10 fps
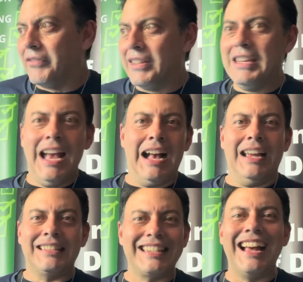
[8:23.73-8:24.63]
Yeah,
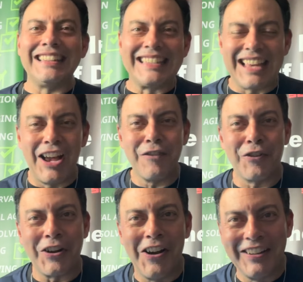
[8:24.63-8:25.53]
it's not designed
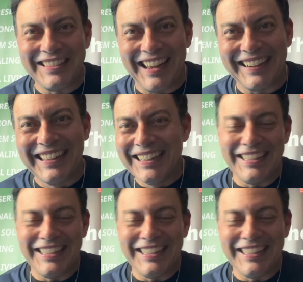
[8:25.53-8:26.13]
for contact.